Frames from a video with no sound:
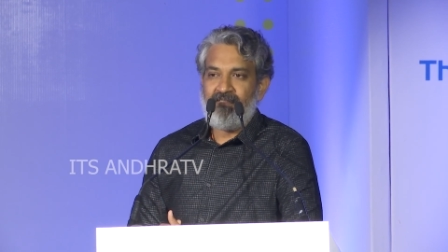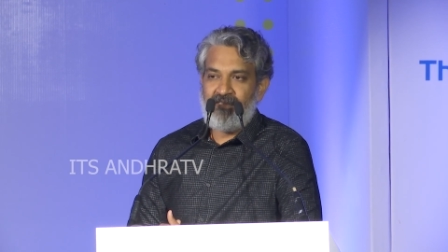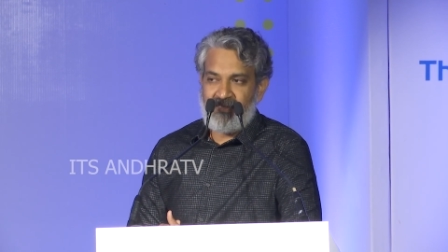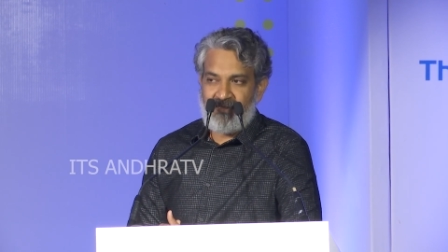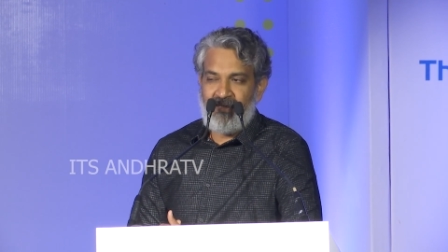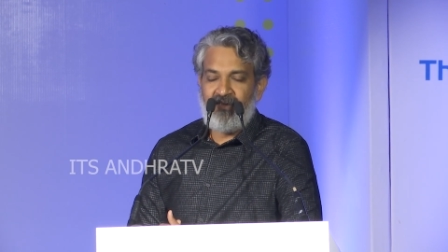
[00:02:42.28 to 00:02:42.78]

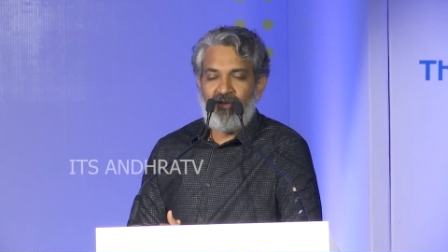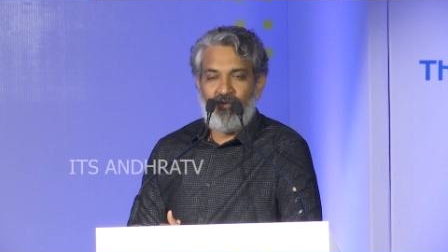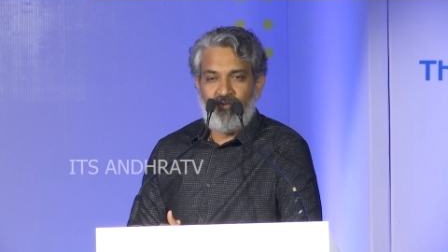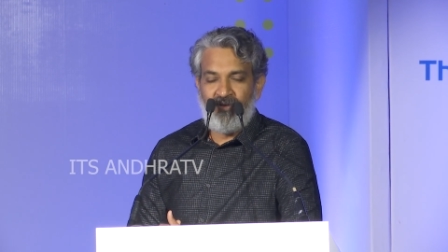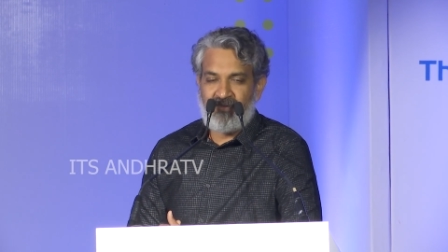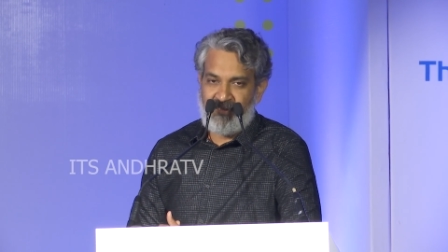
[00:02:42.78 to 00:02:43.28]
Just like
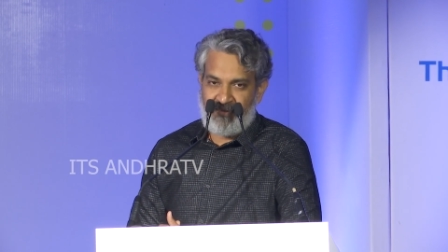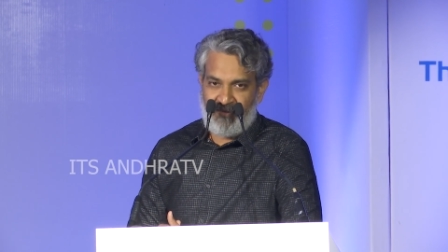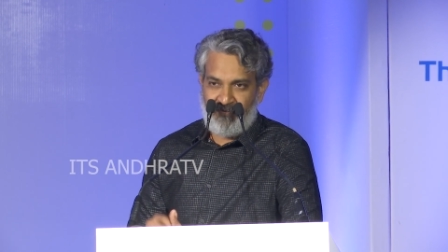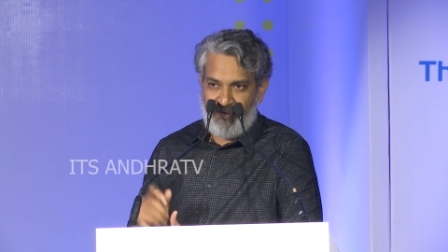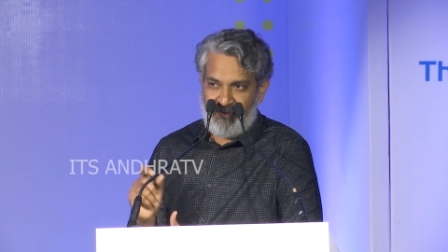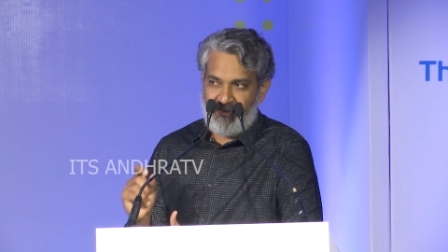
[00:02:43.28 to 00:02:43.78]
how we are
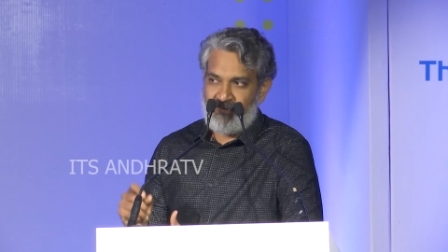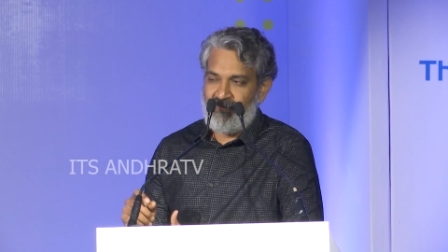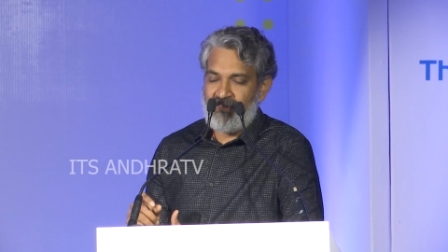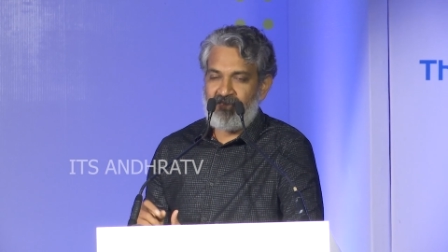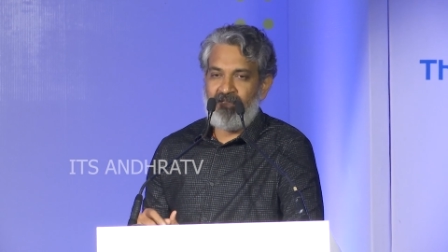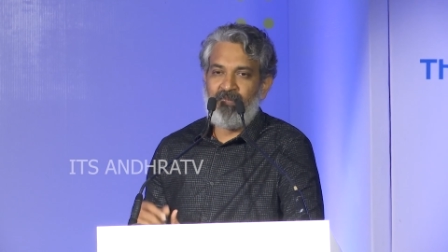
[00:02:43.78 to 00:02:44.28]
successful in this
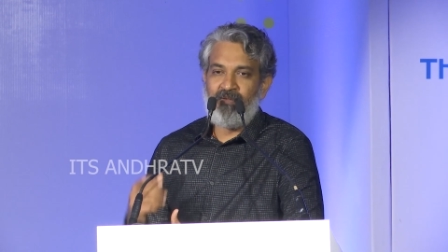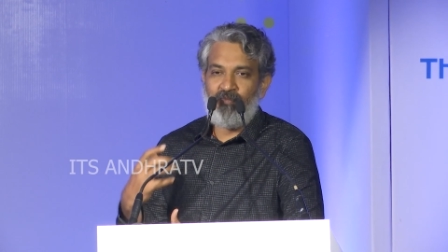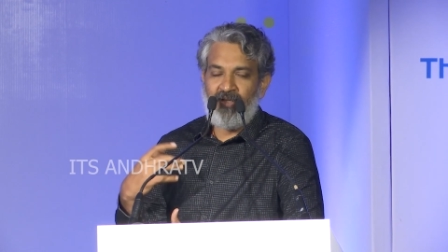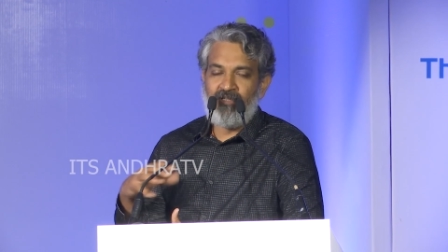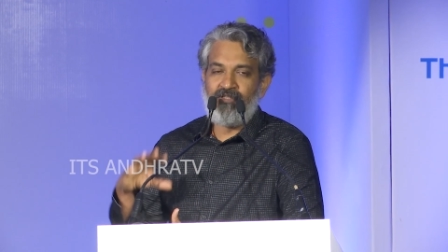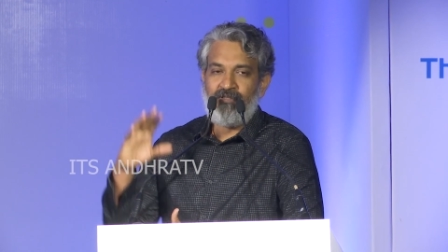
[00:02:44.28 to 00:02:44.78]
first step, I am
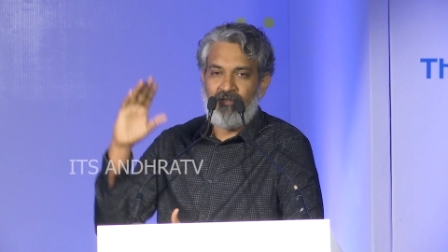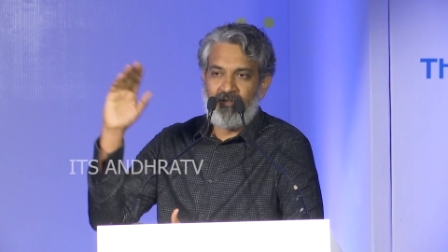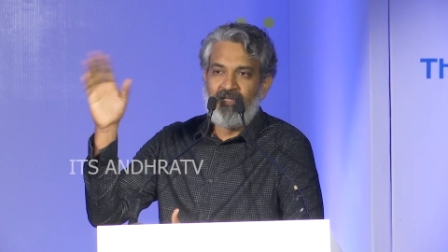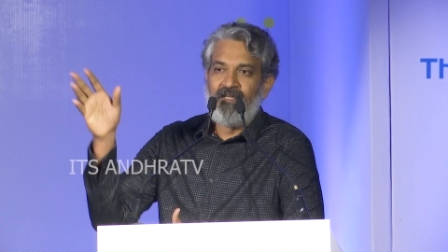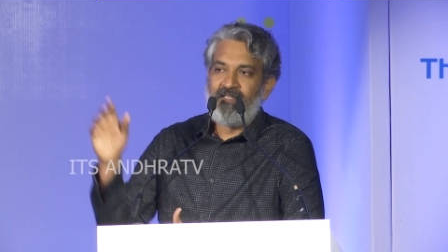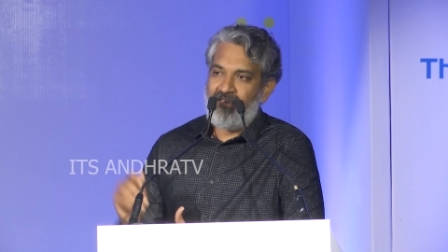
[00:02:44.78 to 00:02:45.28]
very
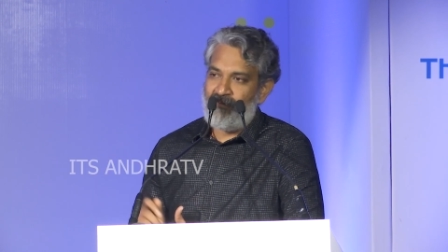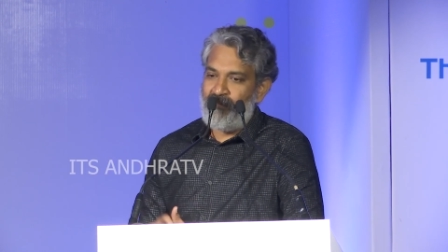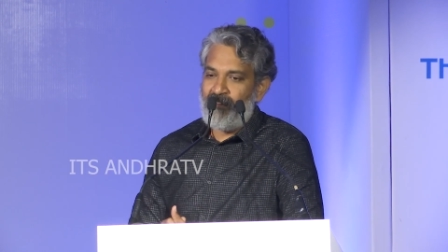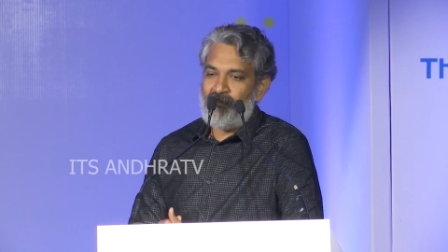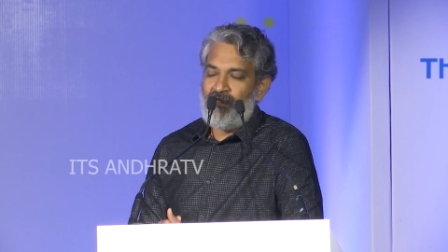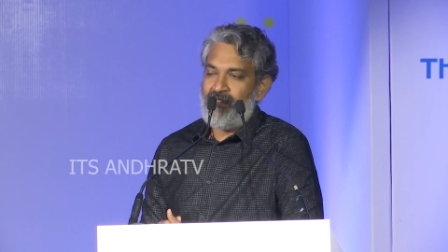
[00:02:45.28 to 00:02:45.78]
sure that
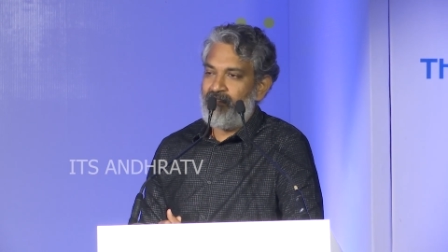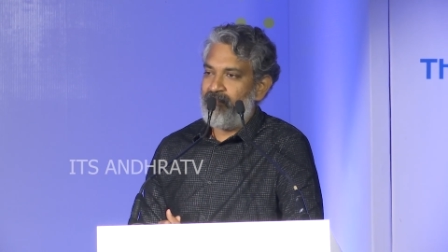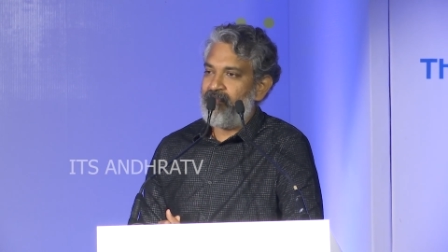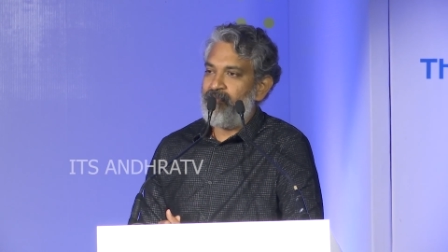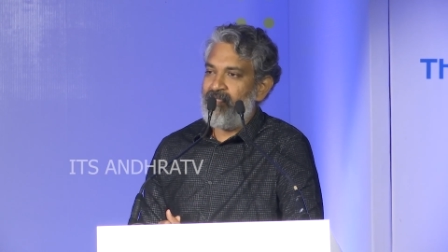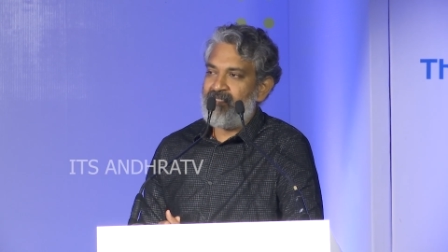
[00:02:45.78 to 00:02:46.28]
we are going
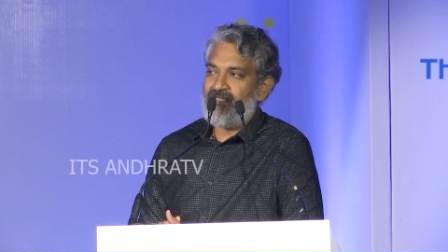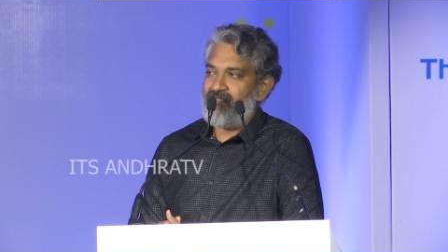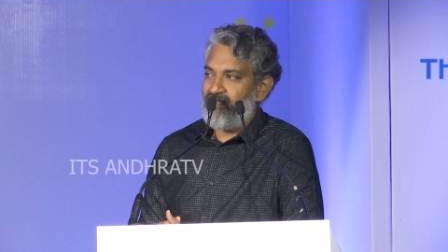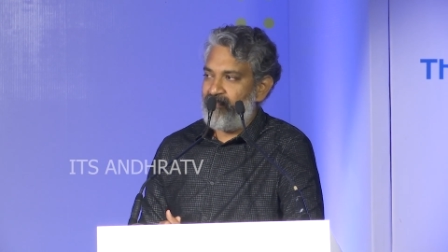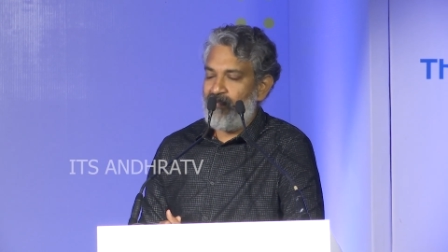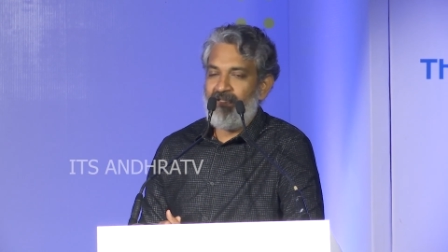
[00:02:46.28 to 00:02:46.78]
to be
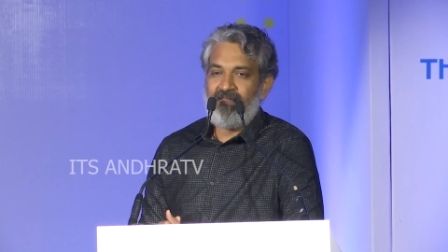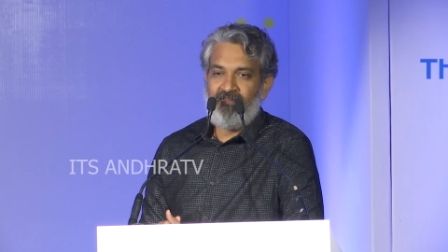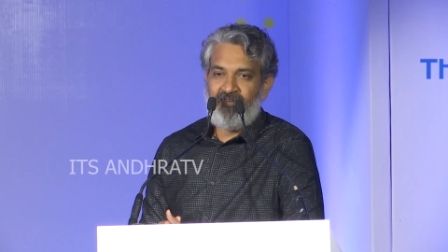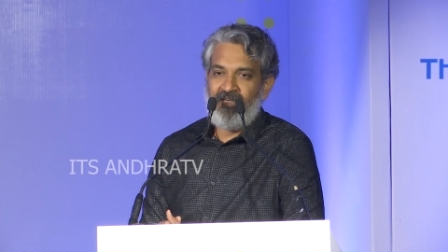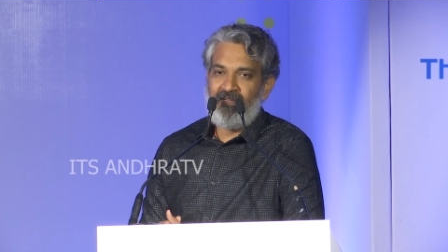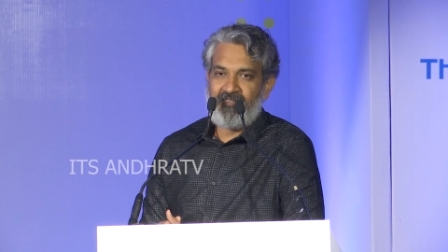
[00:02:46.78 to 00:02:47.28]
successful in the
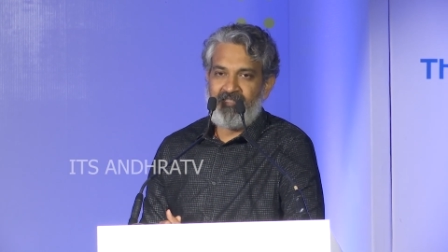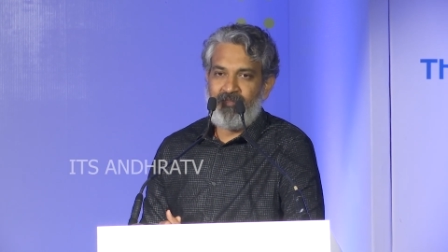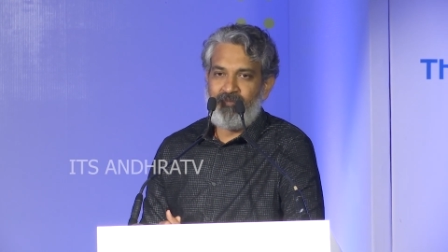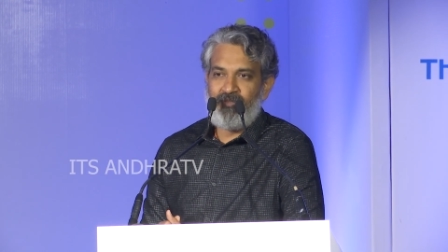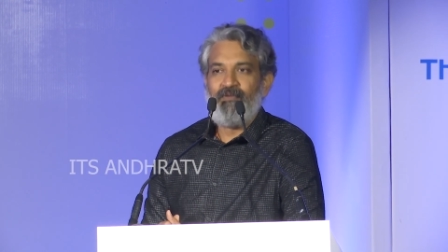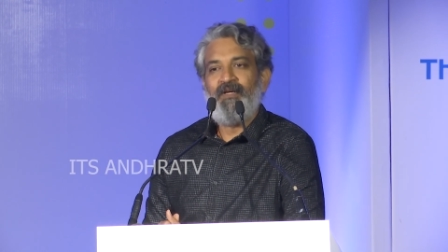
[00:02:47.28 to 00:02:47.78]
final
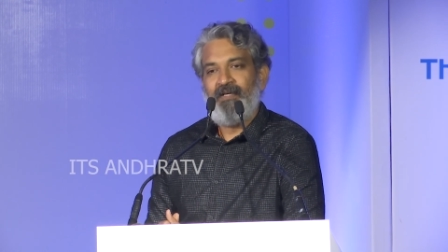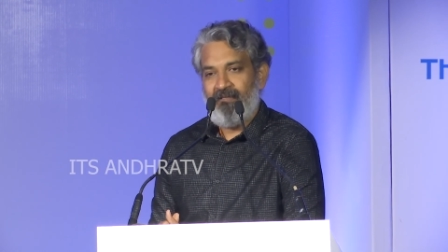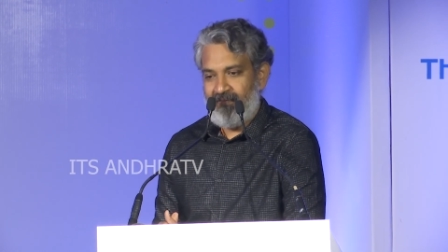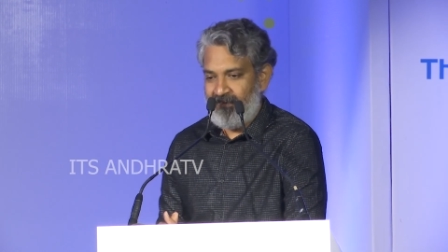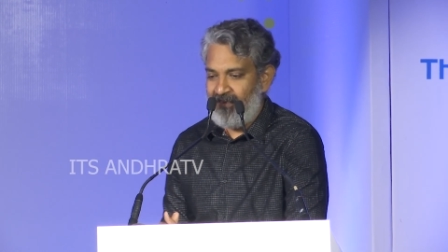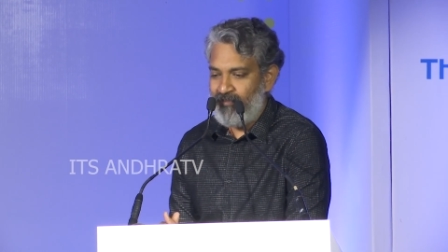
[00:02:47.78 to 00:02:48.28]
step too.
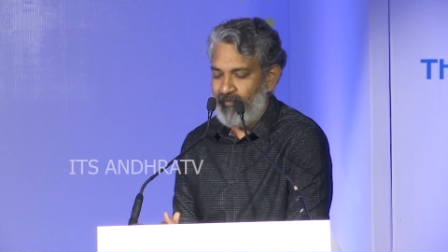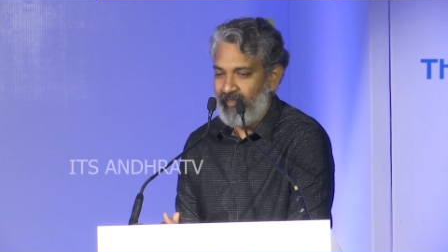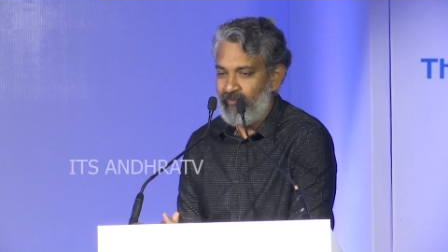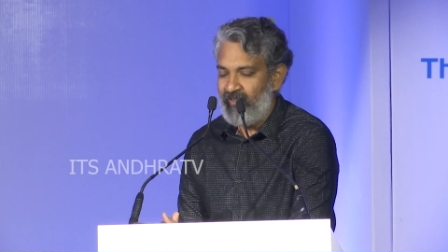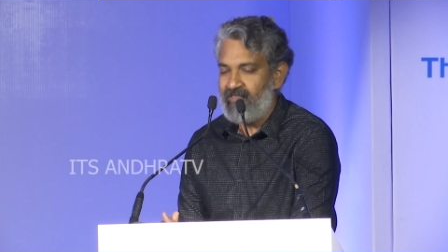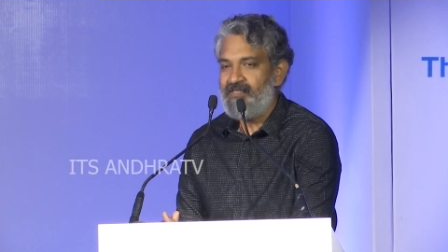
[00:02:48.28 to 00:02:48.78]
Thank you
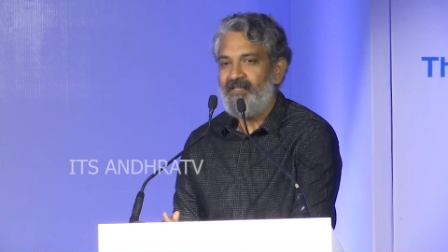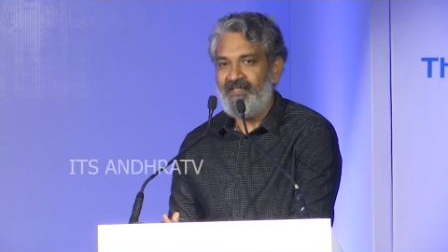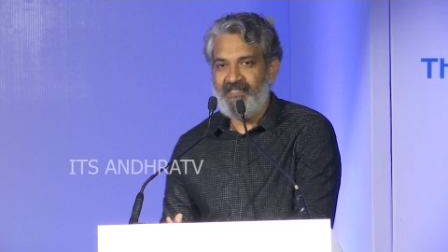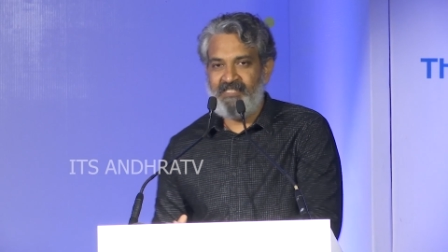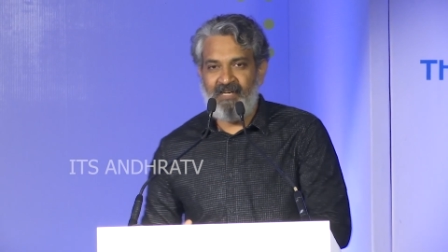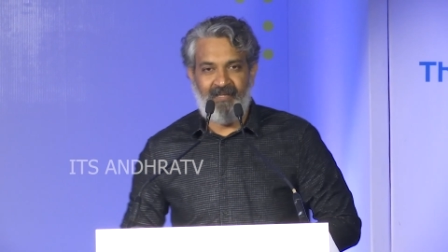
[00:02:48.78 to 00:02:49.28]
very much.
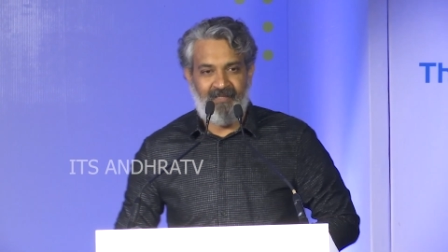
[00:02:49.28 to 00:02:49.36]
Jai